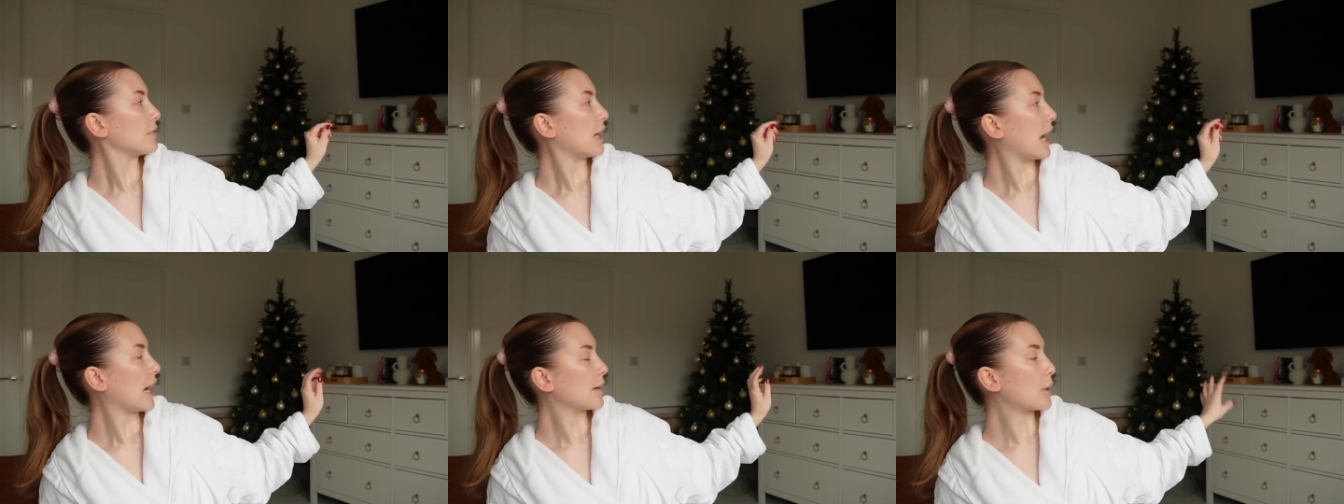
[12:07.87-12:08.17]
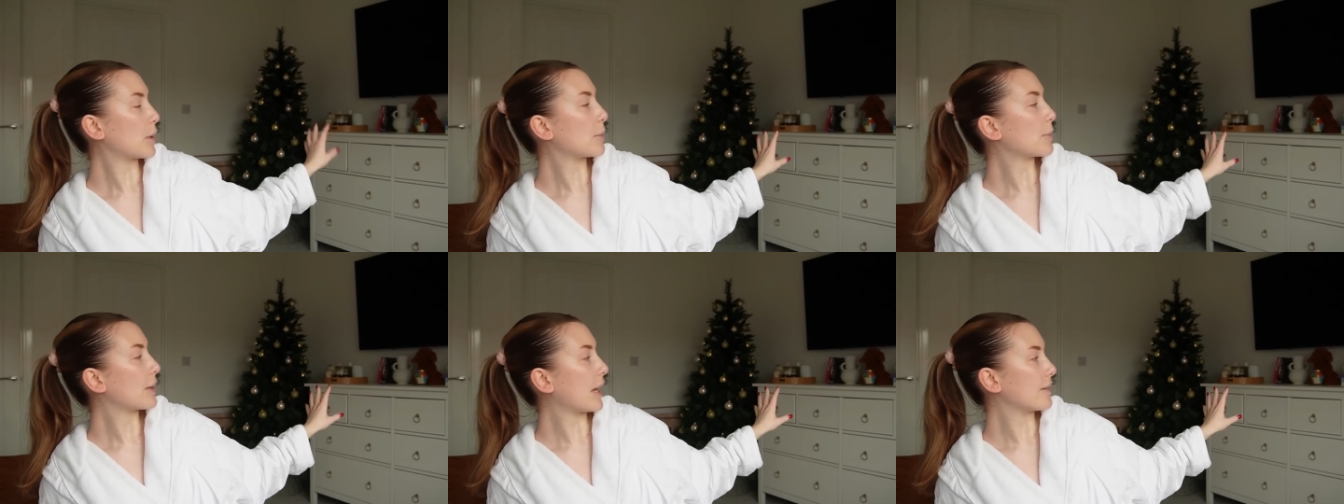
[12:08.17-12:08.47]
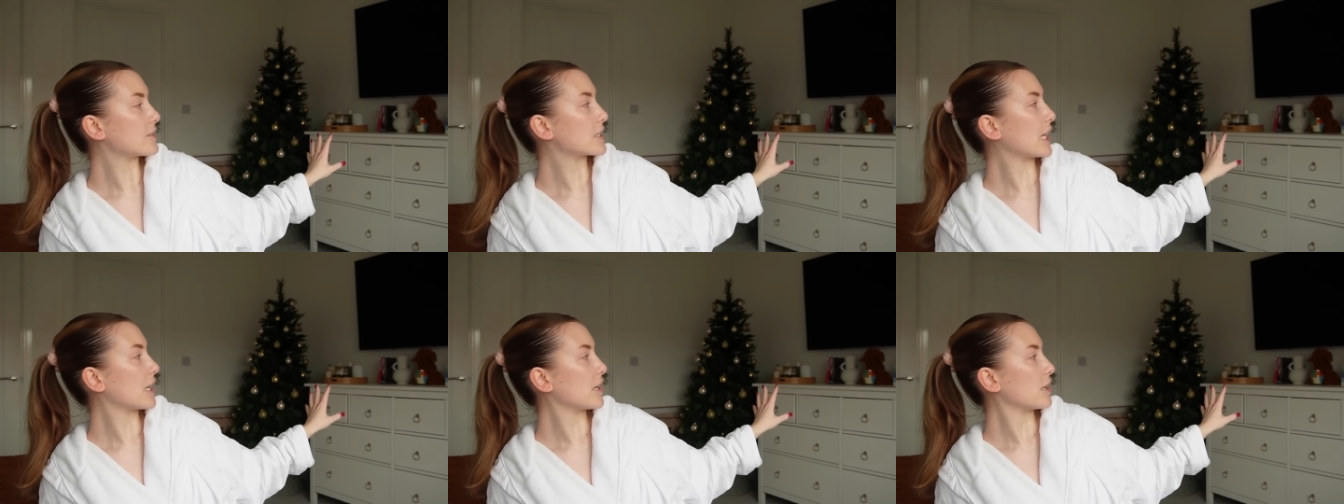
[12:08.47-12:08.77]
I probably have
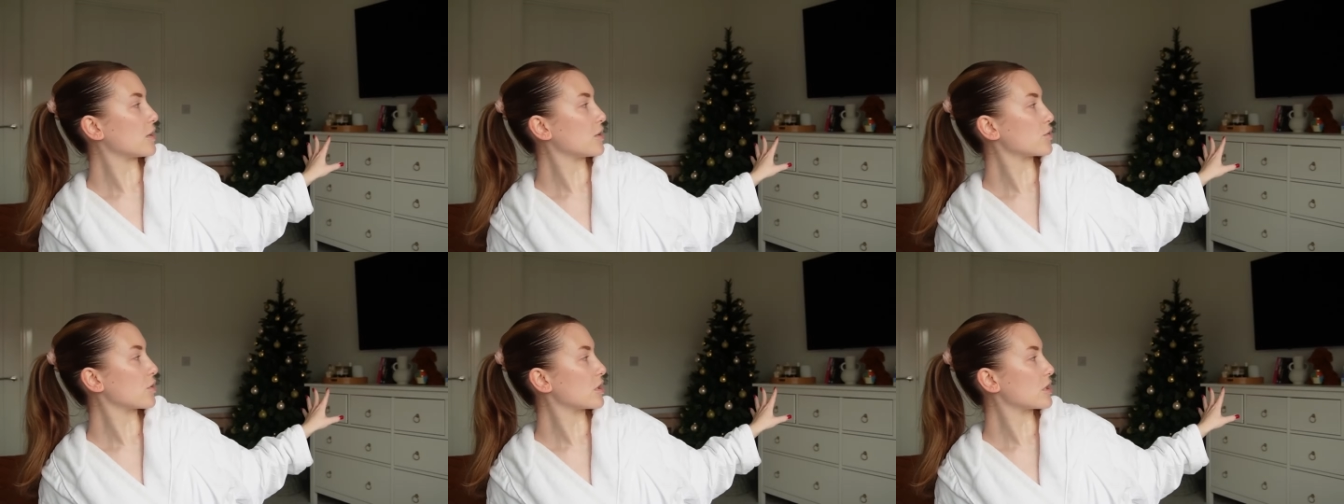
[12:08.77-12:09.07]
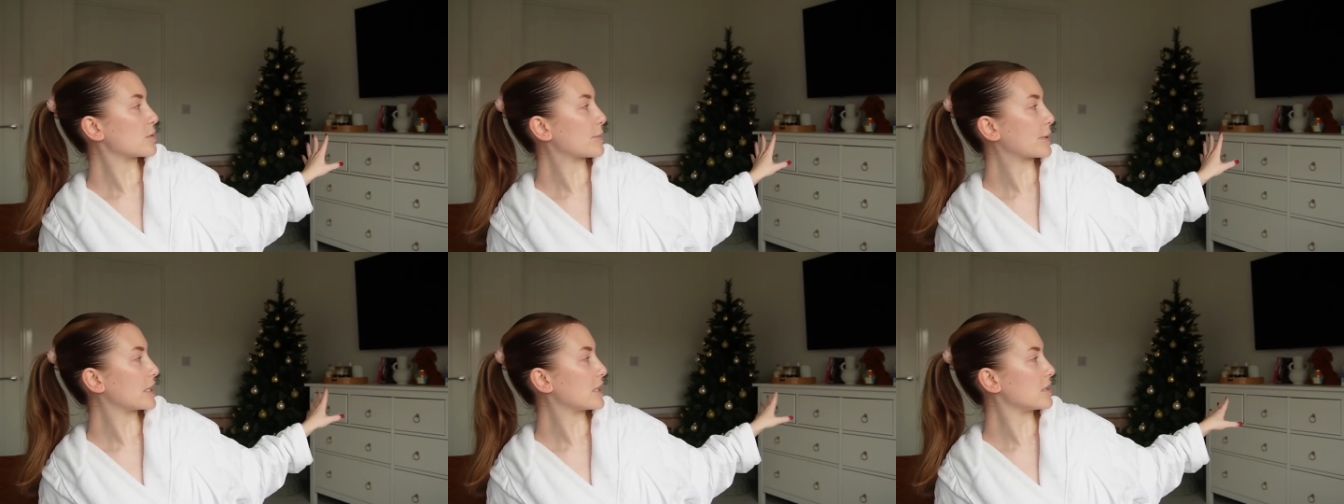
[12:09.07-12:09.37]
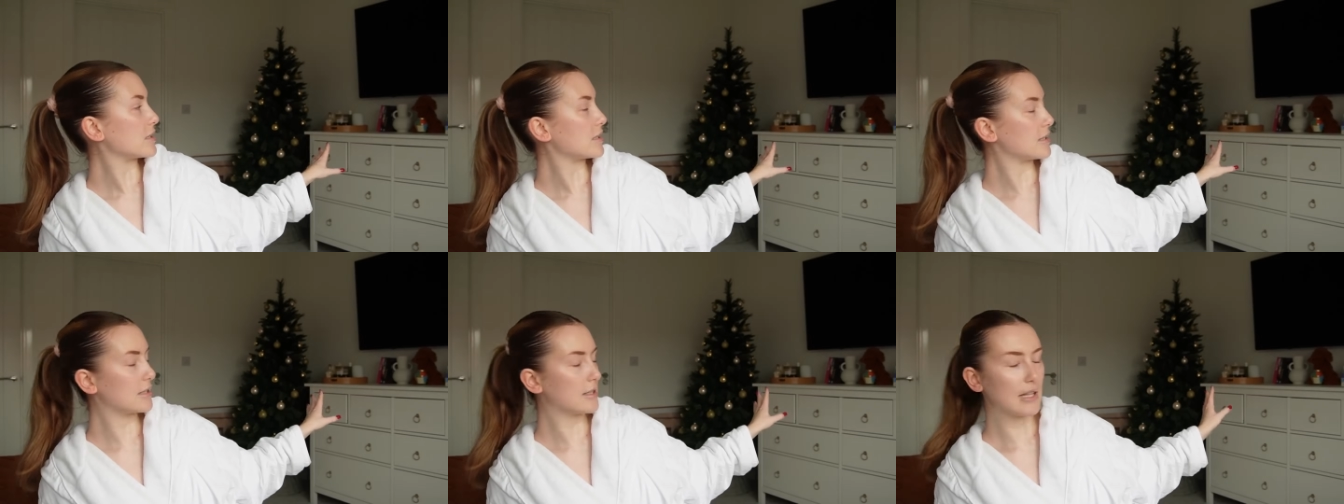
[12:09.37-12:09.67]
to get new drawers
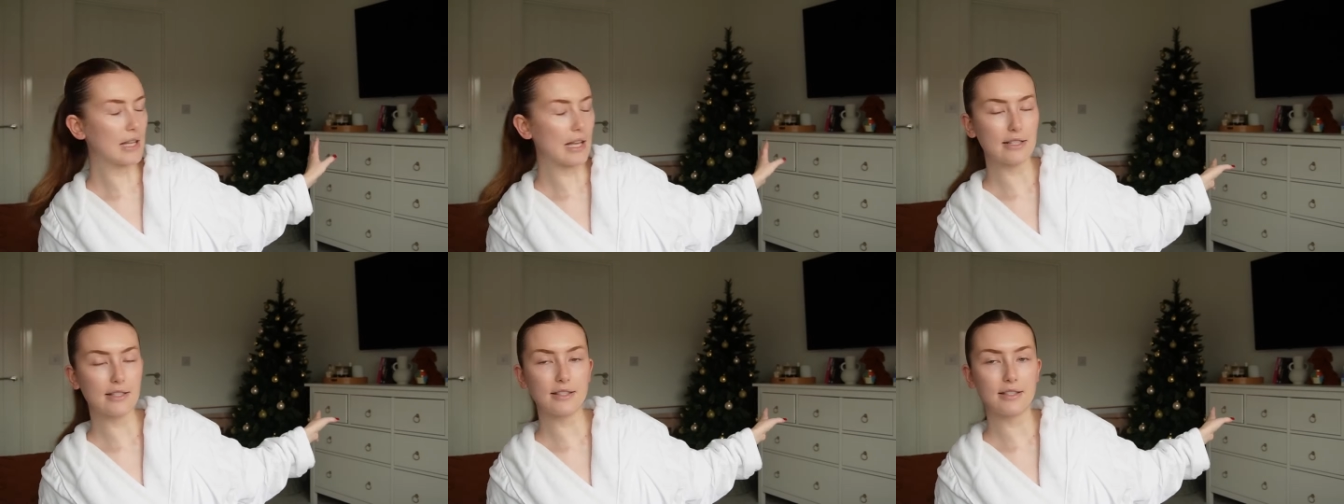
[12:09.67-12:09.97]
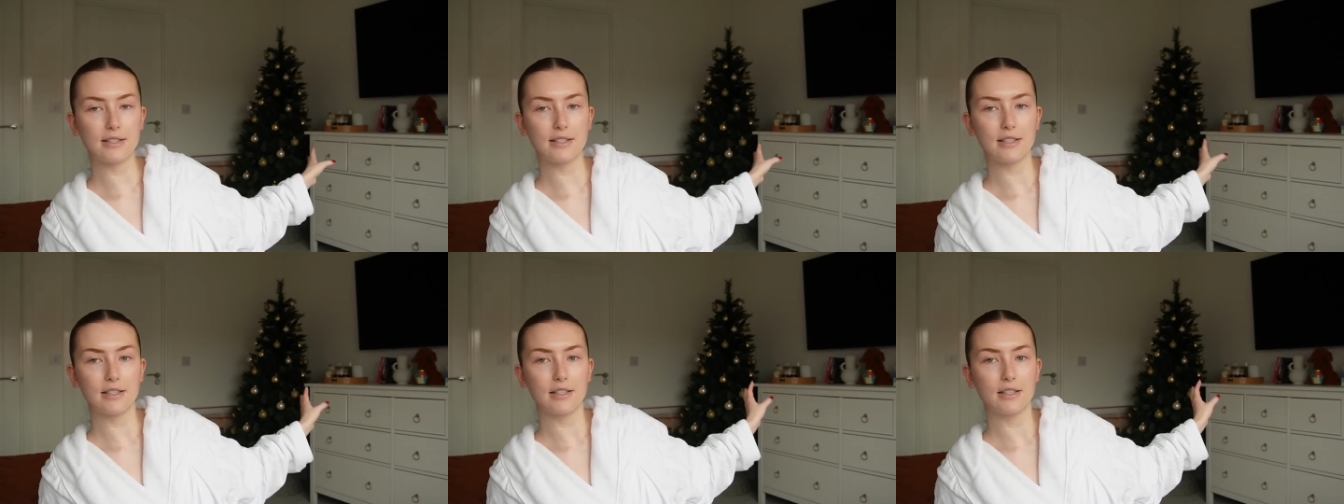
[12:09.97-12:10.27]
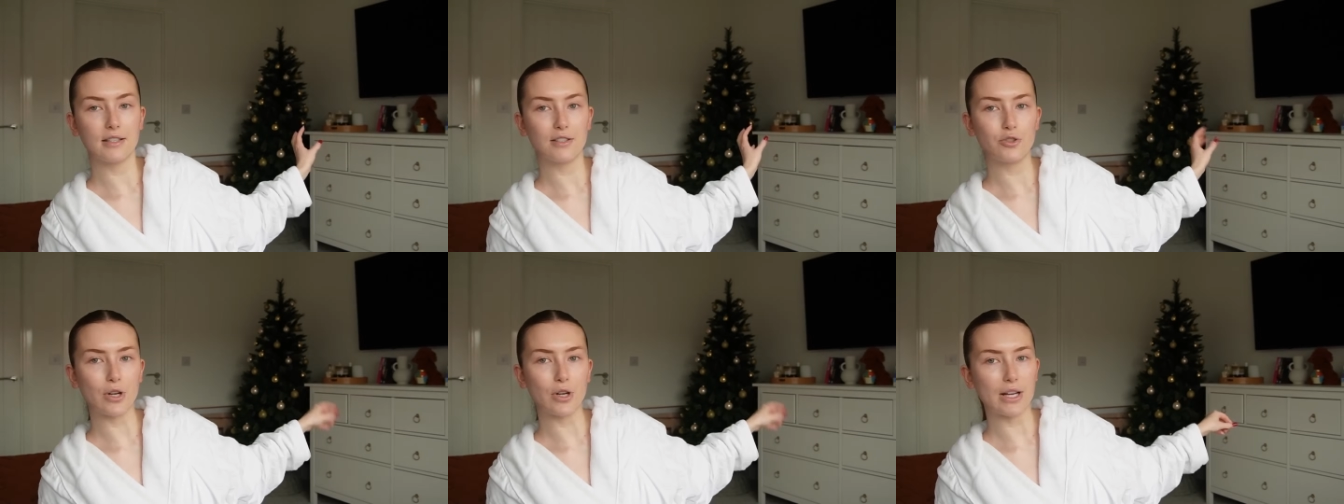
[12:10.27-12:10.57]
because this
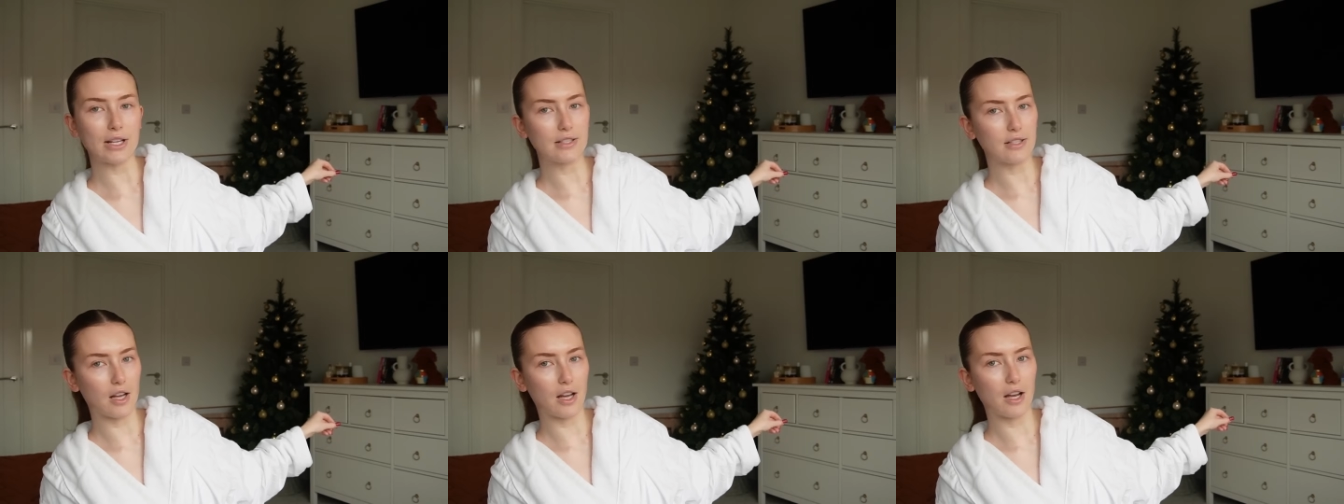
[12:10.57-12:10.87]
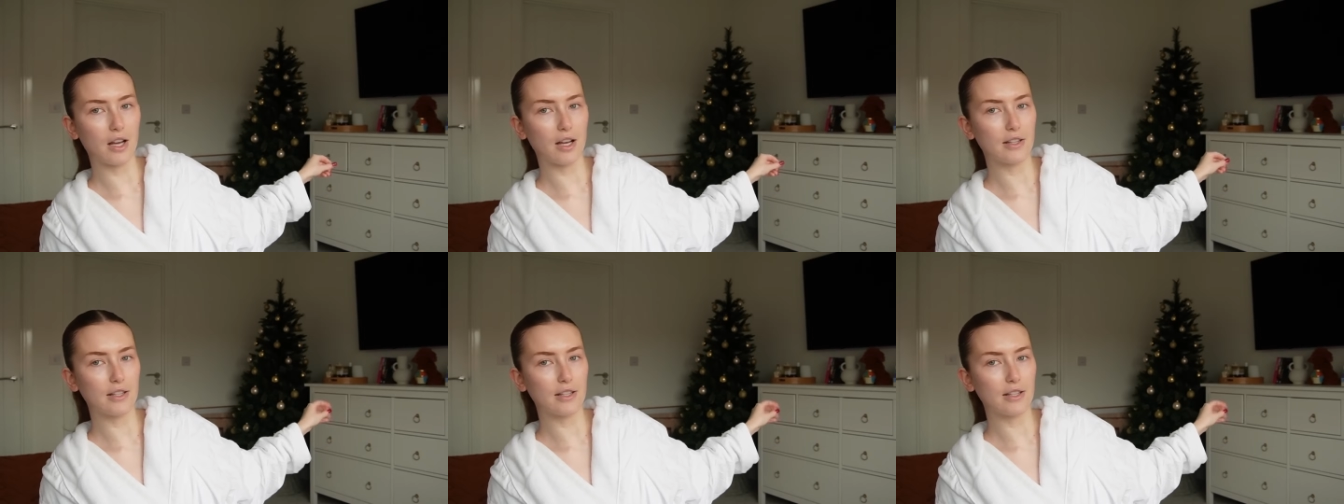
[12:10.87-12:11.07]
dresser,